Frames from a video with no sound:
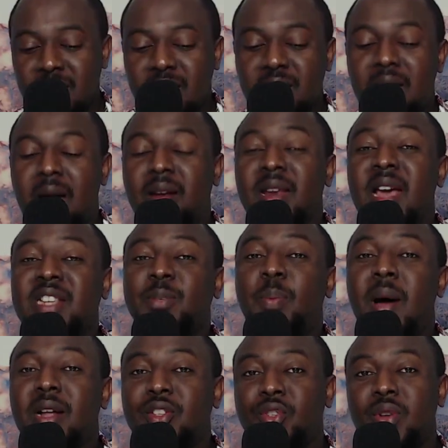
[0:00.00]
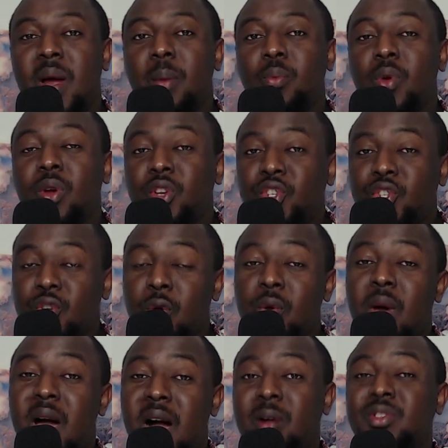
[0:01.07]
in our next part, I'm going to show
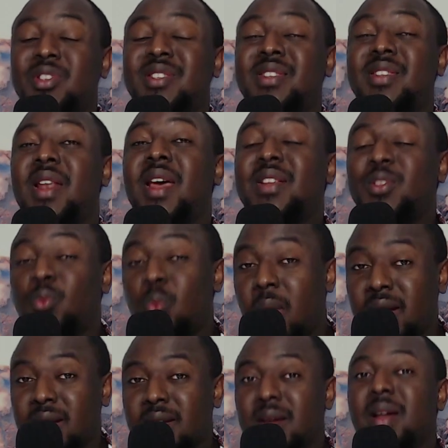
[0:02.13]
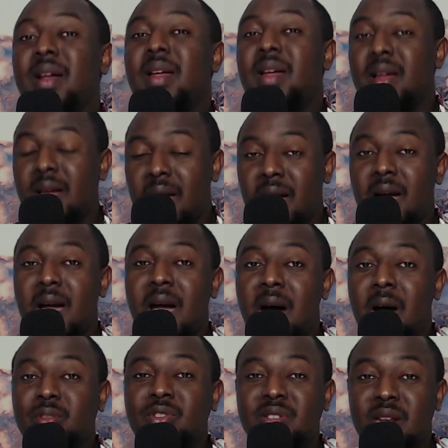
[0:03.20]
you how to select one.
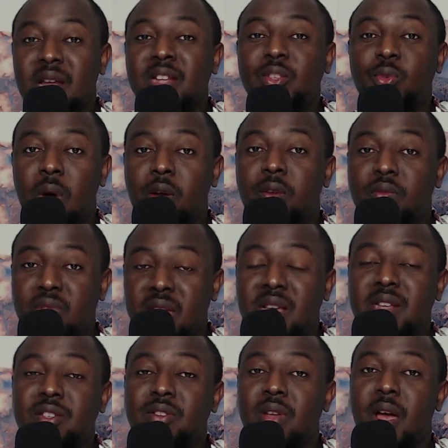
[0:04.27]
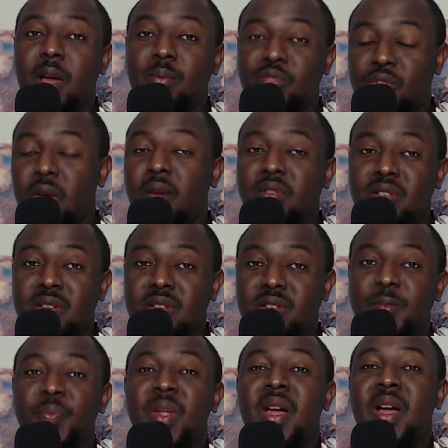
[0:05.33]
How to select one of these
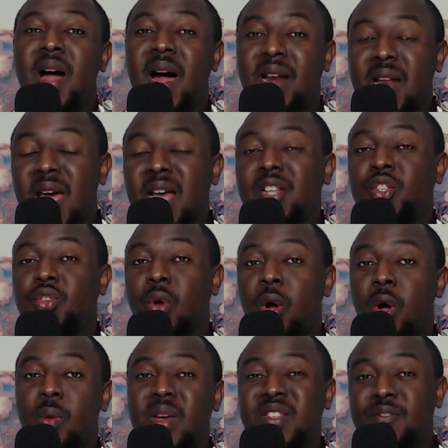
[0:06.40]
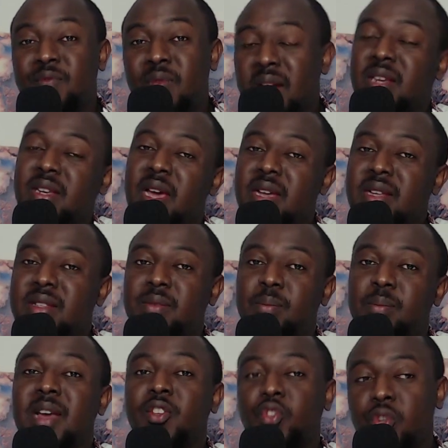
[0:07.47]
services. I like to always validate
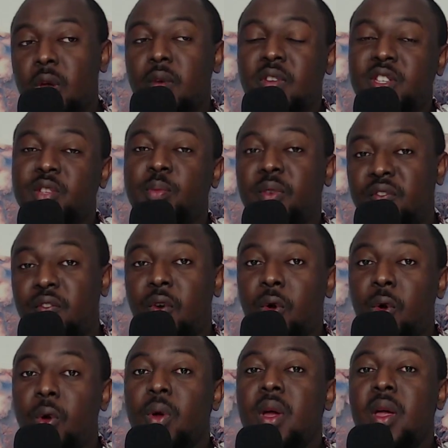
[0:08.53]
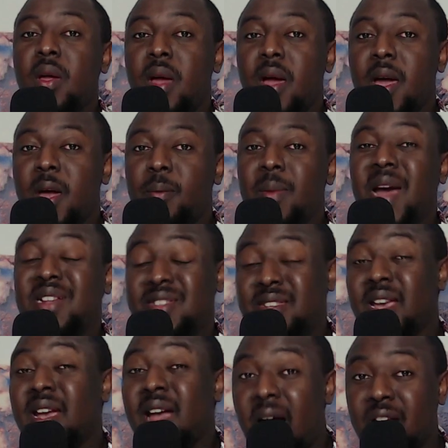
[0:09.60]
my service before I
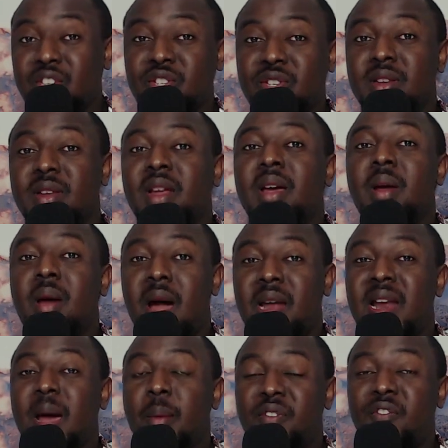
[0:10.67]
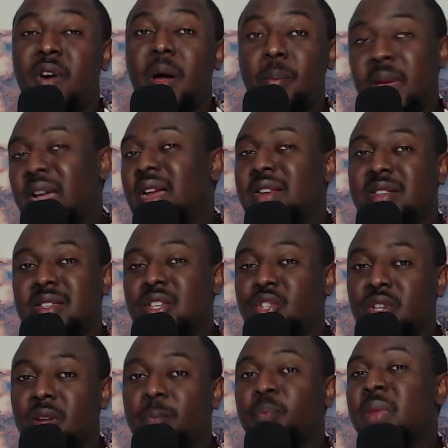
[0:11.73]
take action, and before I make a
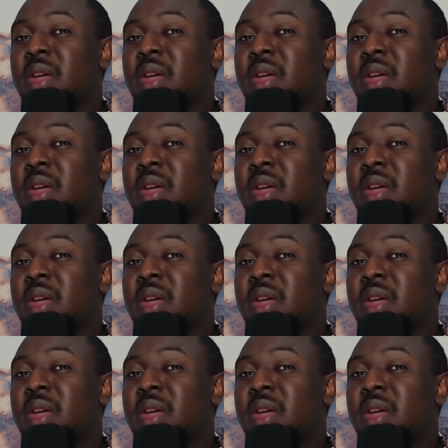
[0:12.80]
decision.